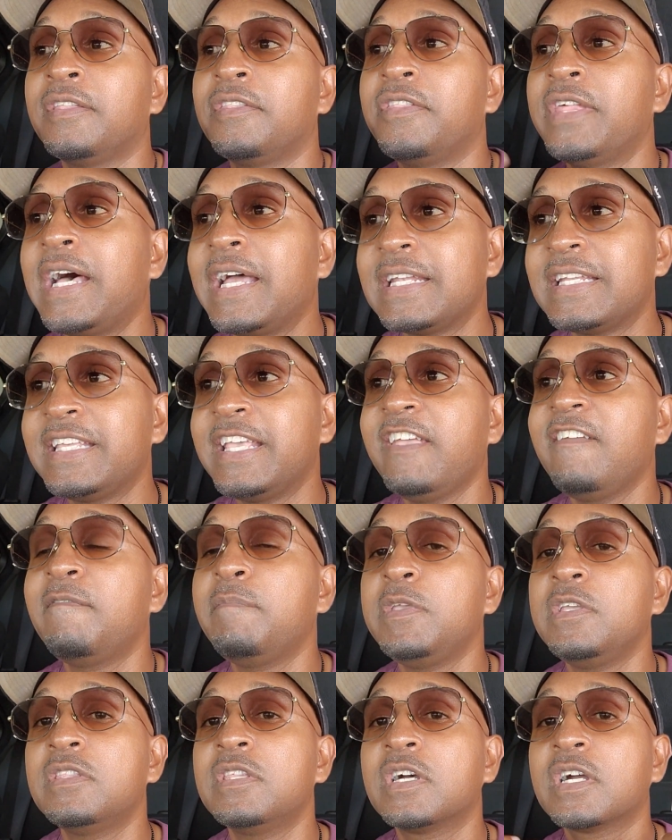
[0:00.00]
That gave
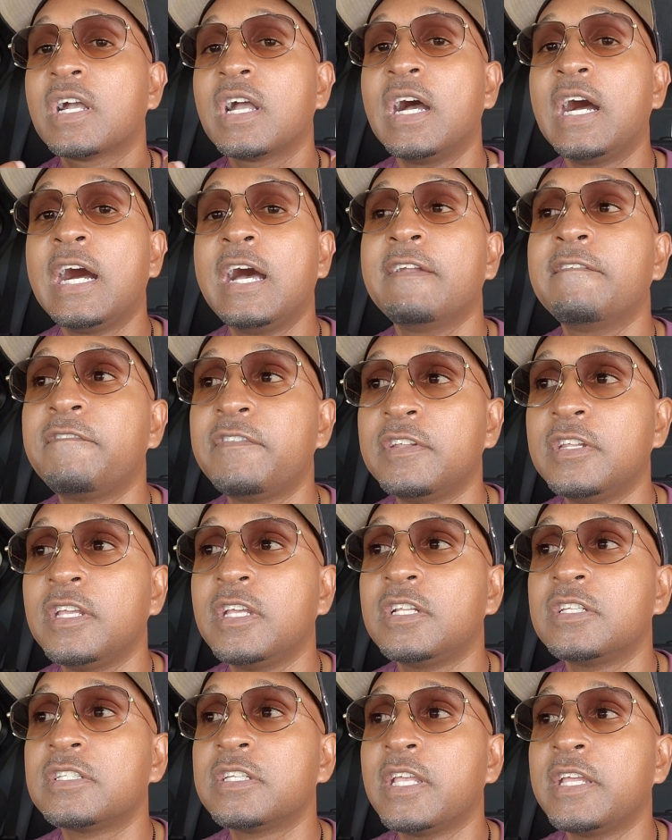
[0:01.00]
me the
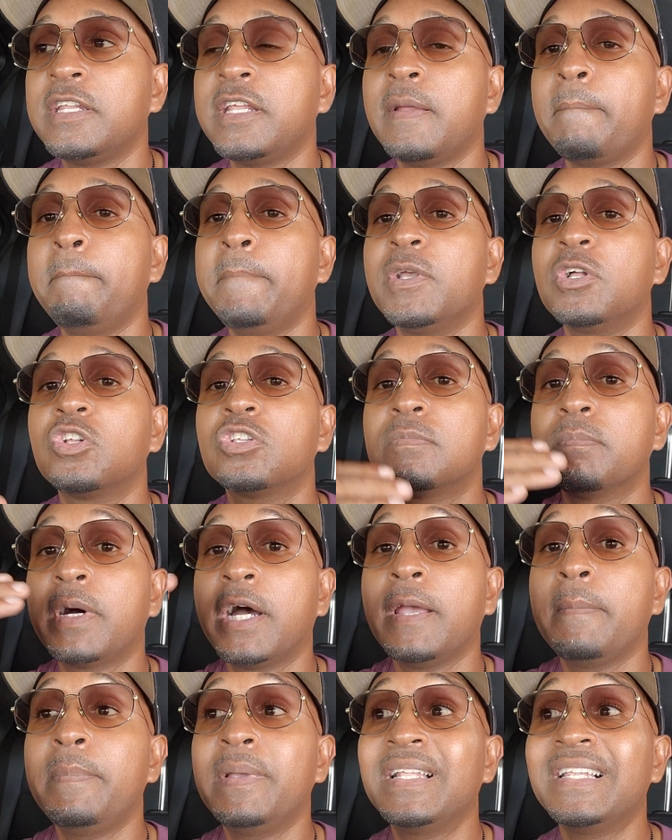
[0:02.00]
confidence and that built
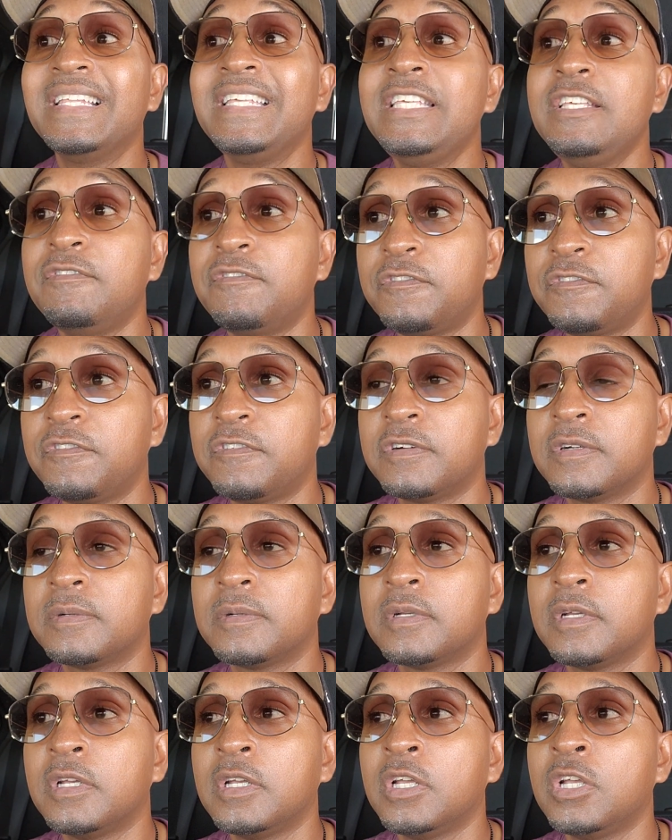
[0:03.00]
my belief.
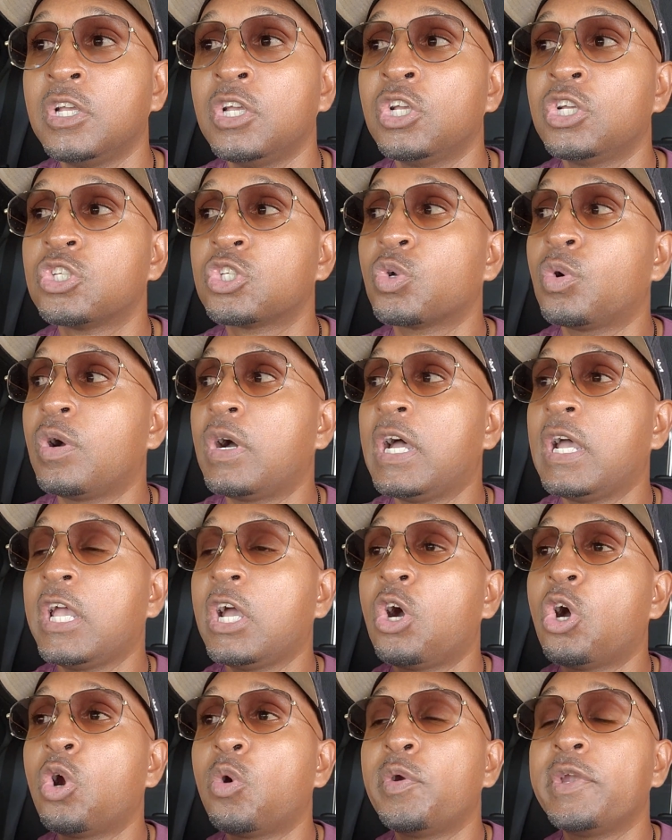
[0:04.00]
So
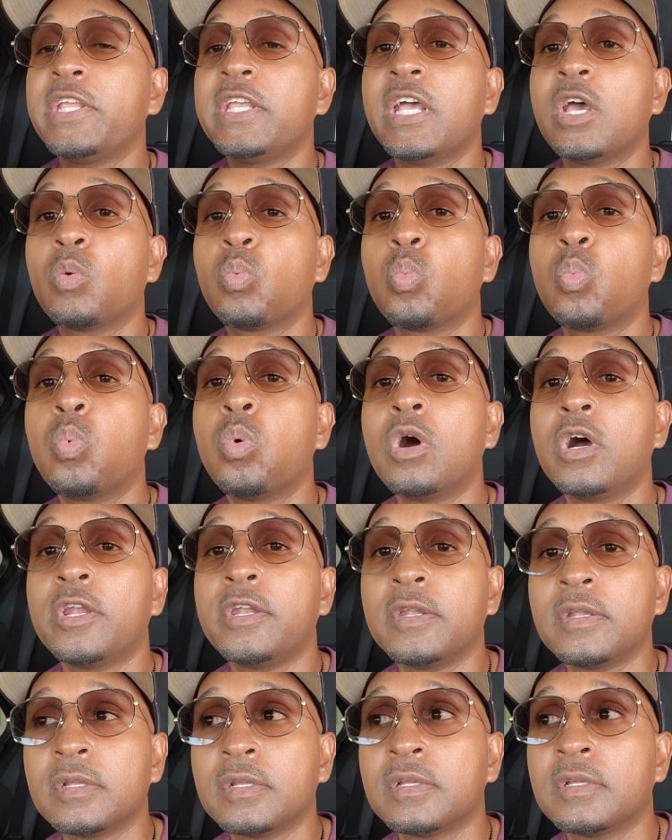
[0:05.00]
I already had
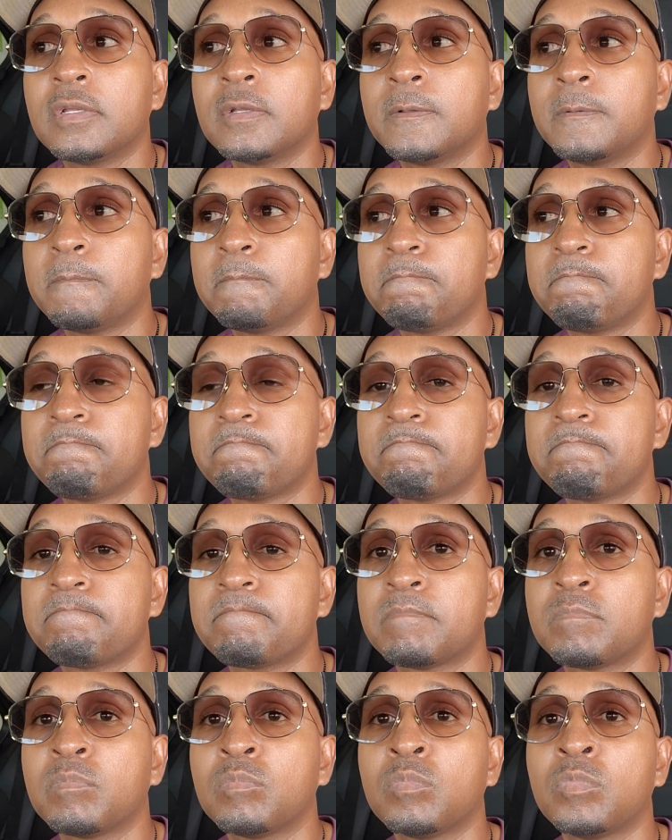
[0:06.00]
won.
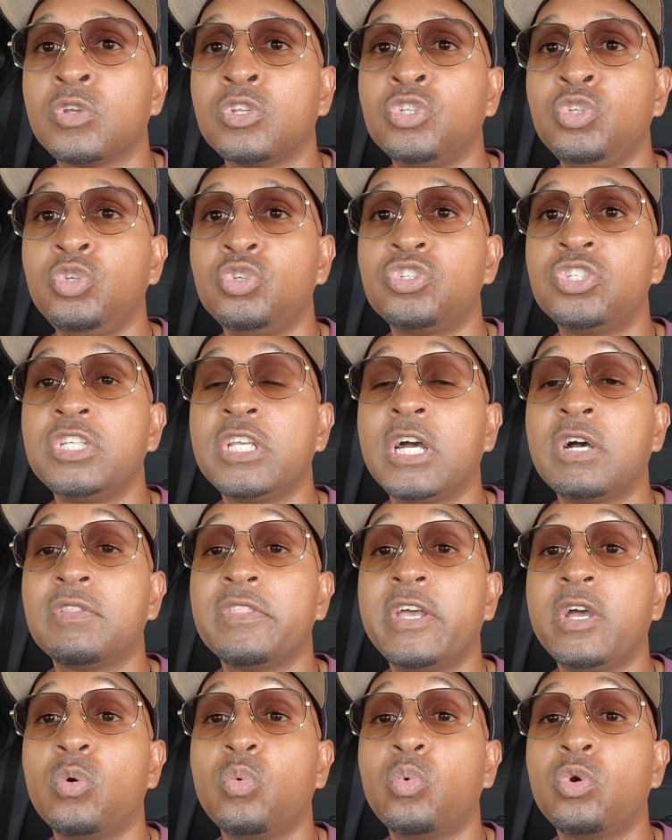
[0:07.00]
Do you see how
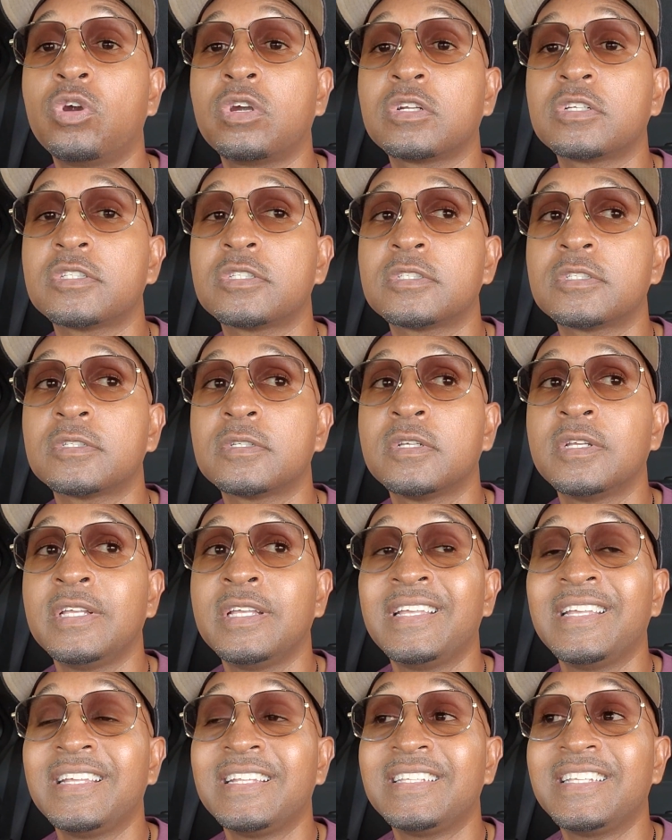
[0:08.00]
that works?
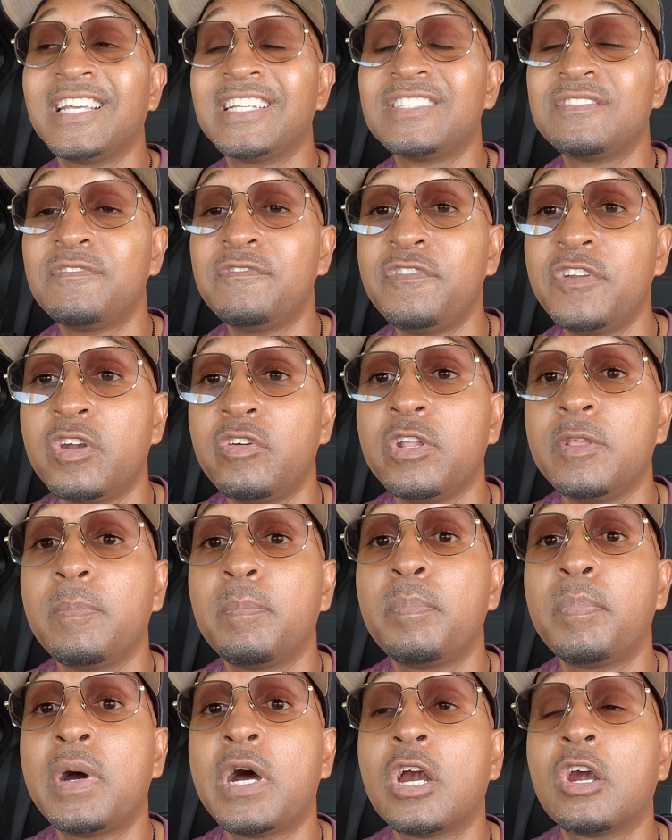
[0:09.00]
That's very
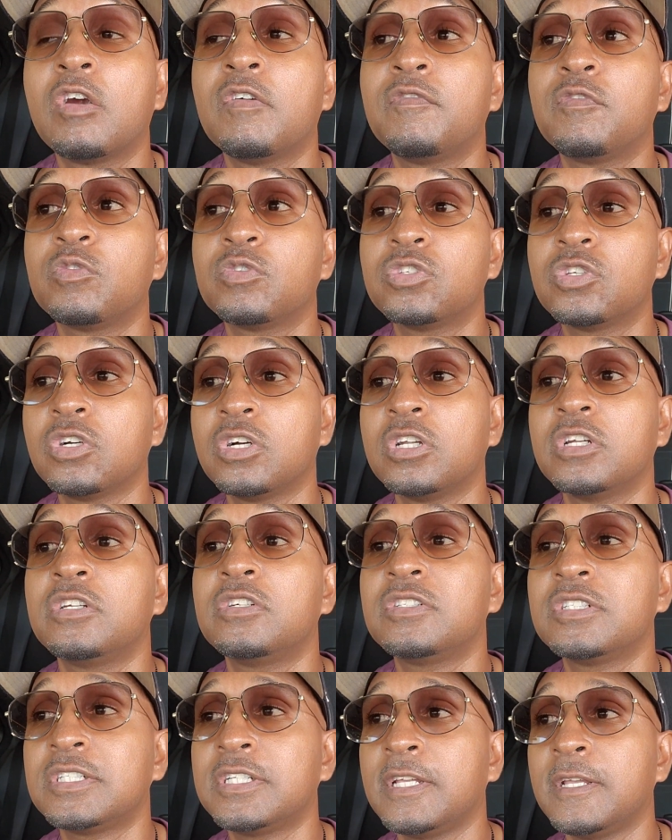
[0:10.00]
powerful to
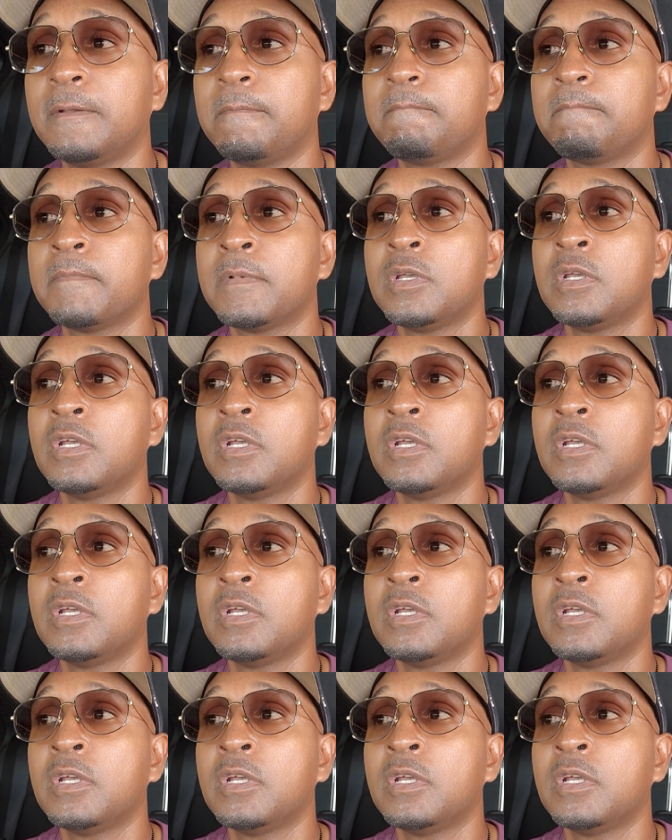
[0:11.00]
understand.